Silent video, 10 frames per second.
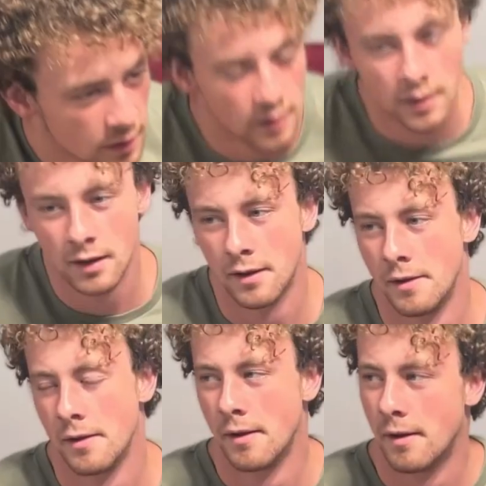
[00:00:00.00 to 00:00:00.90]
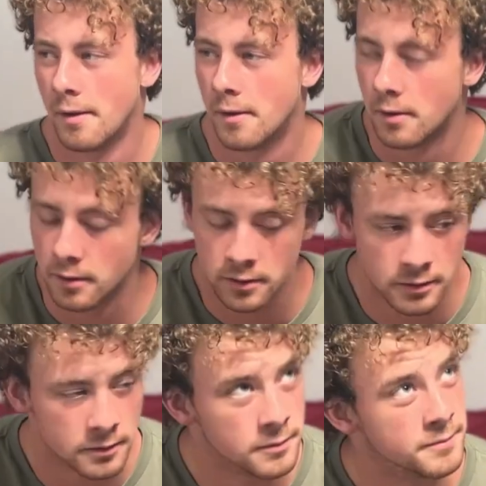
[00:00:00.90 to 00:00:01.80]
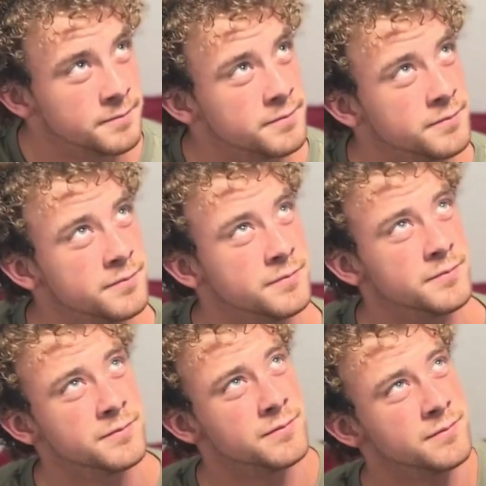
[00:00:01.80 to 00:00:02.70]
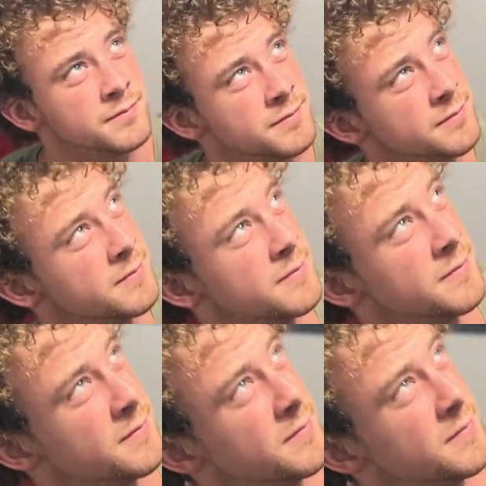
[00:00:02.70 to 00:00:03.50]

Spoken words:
see you guys again soon. Thank you for watching, and goodbye.